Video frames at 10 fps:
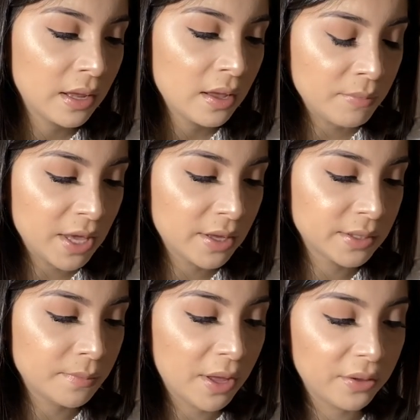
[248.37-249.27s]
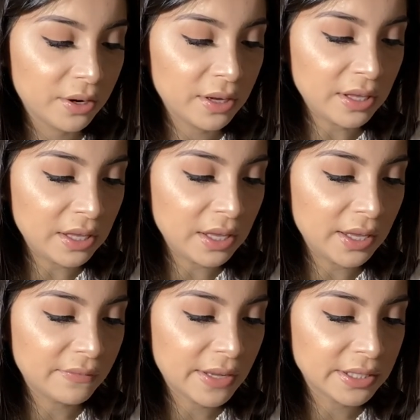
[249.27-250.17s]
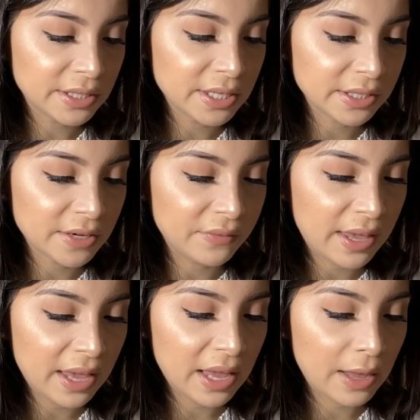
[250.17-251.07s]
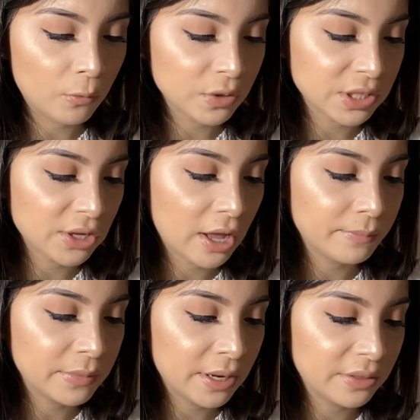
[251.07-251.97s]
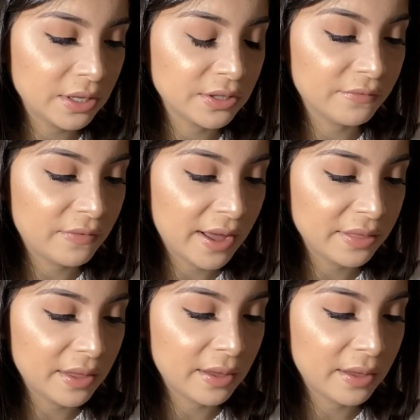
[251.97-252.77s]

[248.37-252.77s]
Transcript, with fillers: Mia's mother Eve and Detective Gabe will stop nothing to find them.